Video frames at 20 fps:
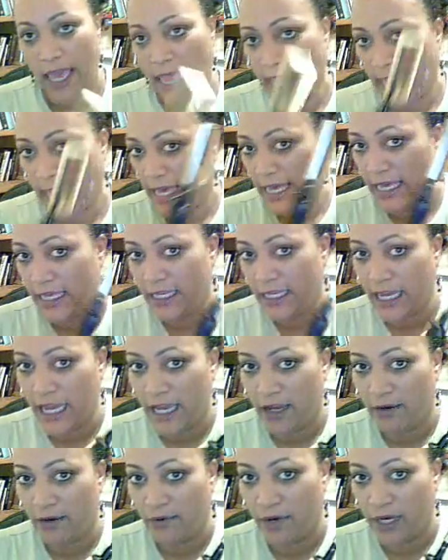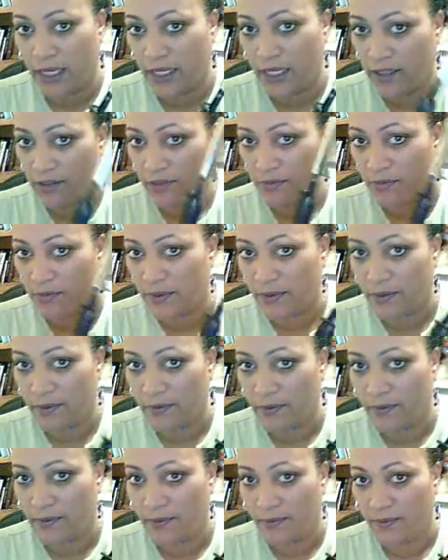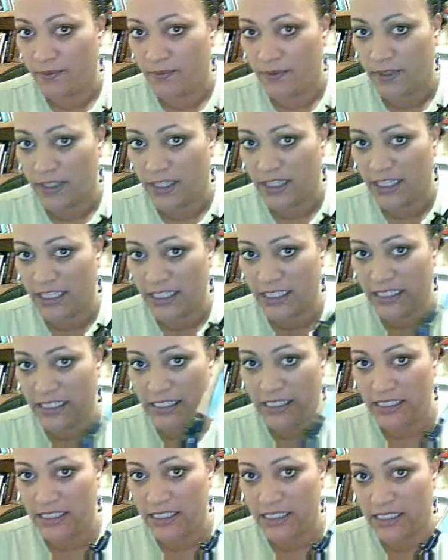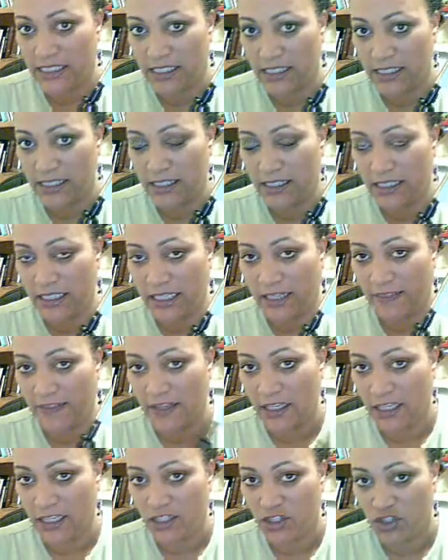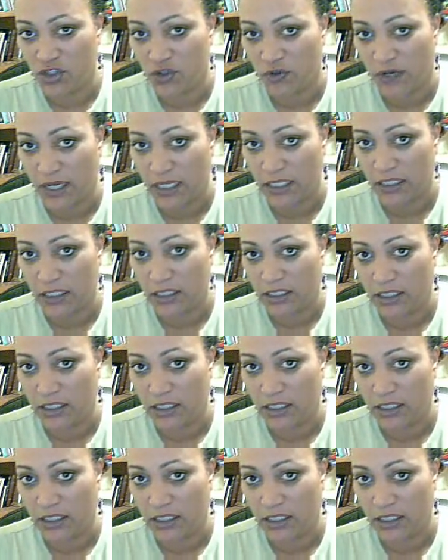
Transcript: and I ran it through the ends to get the ends straight.